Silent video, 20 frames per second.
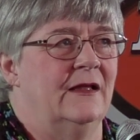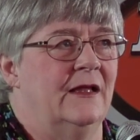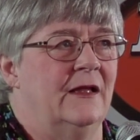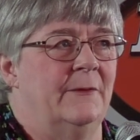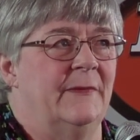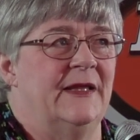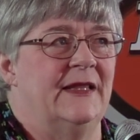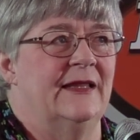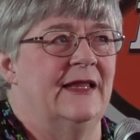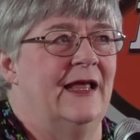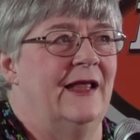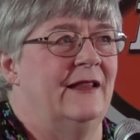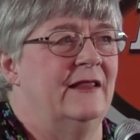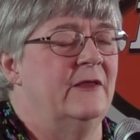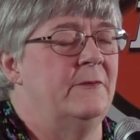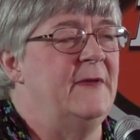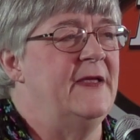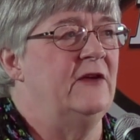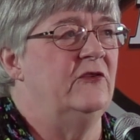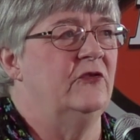I mean,
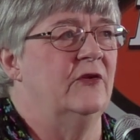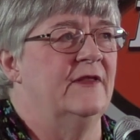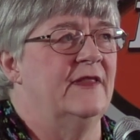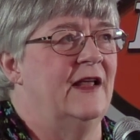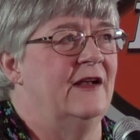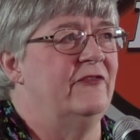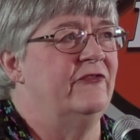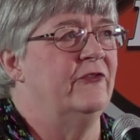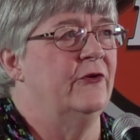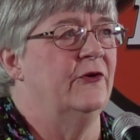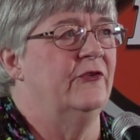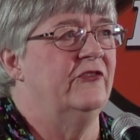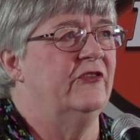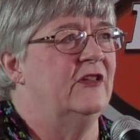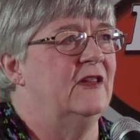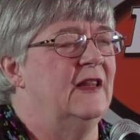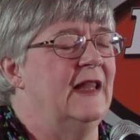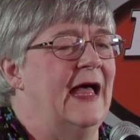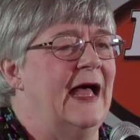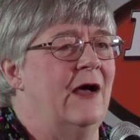the picture of that first
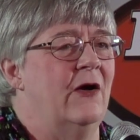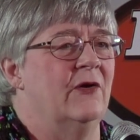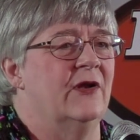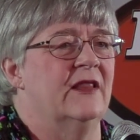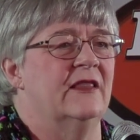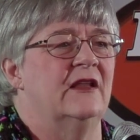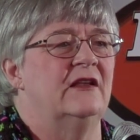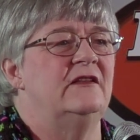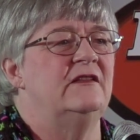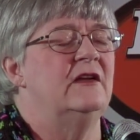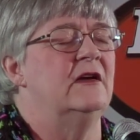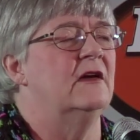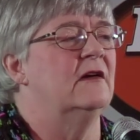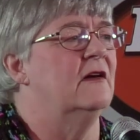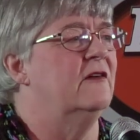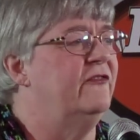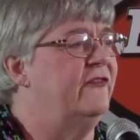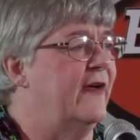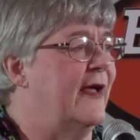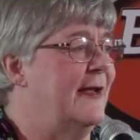cloud and the
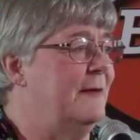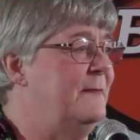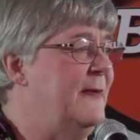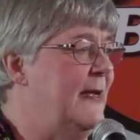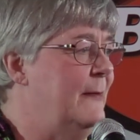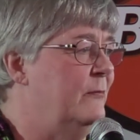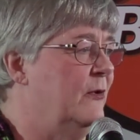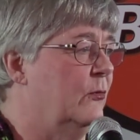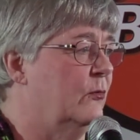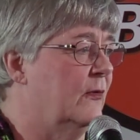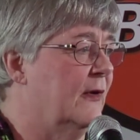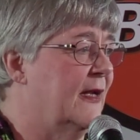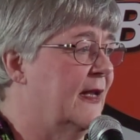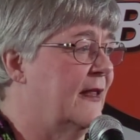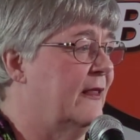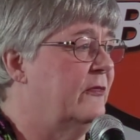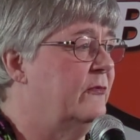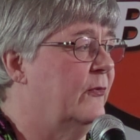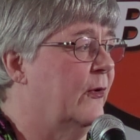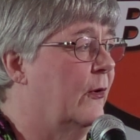terrified people
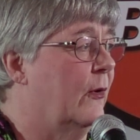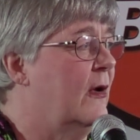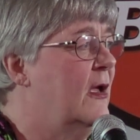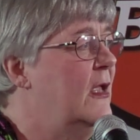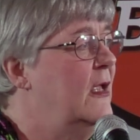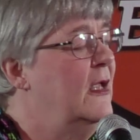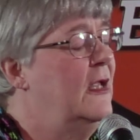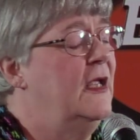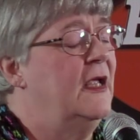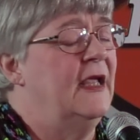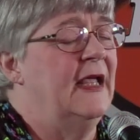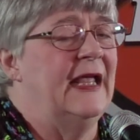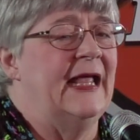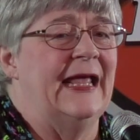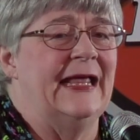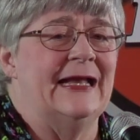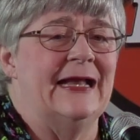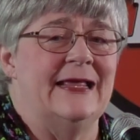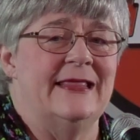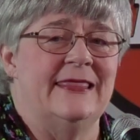running through.
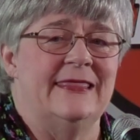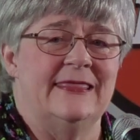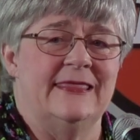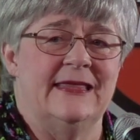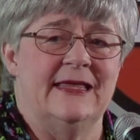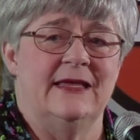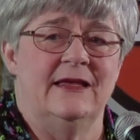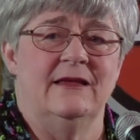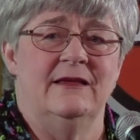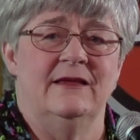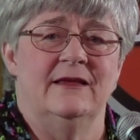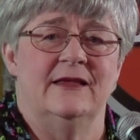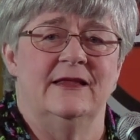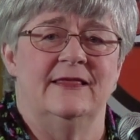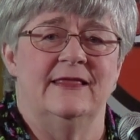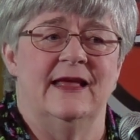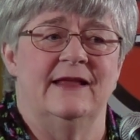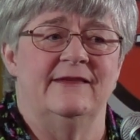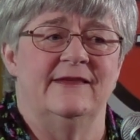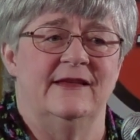And I think
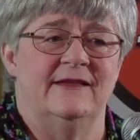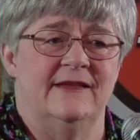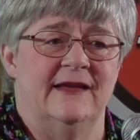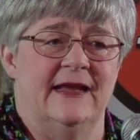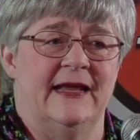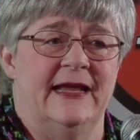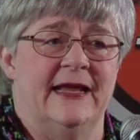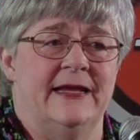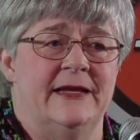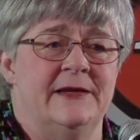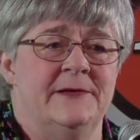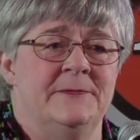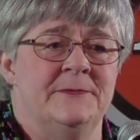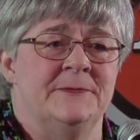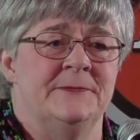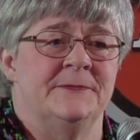that's a day